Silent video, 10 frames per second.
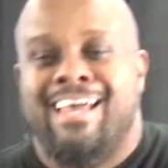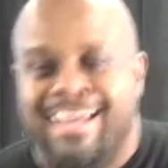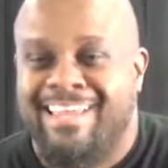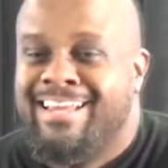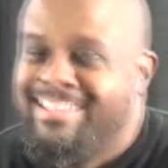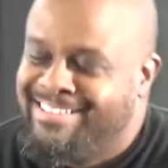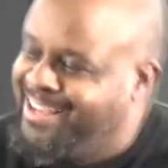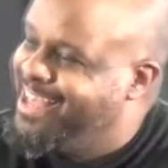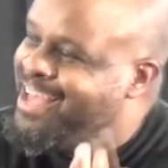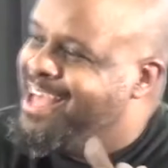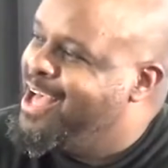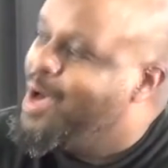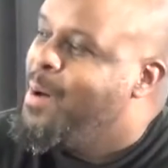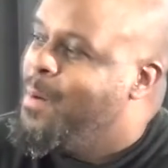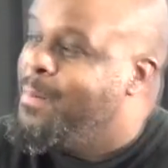said,
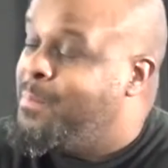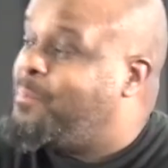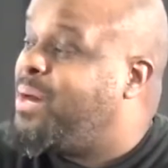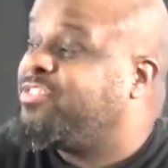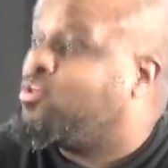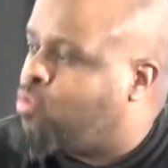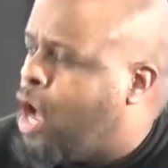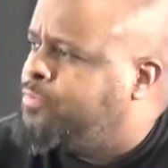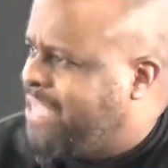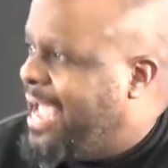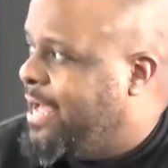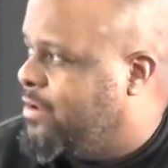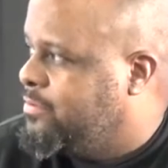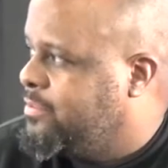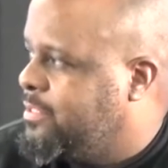Put the rope
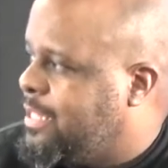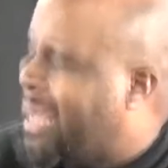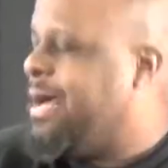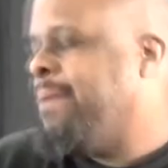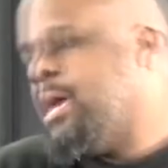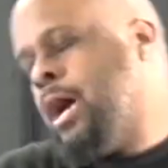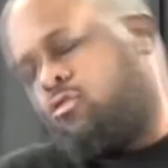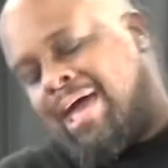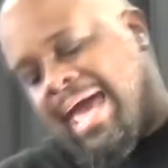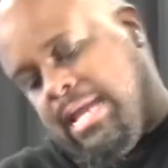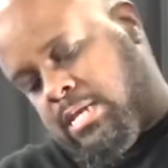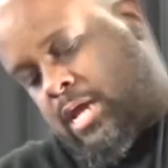down. I- I'm all right,